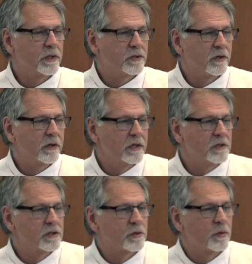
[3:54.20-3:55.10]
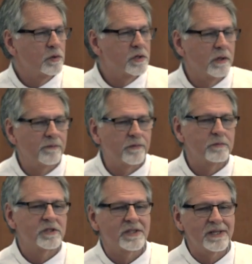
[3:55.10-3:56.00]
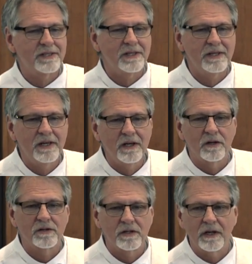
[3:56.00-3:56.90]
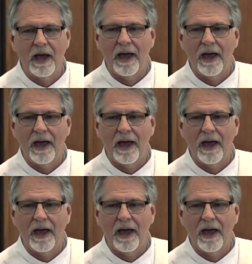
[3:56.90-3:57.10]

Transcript: returning to Jerusalem from 60 years in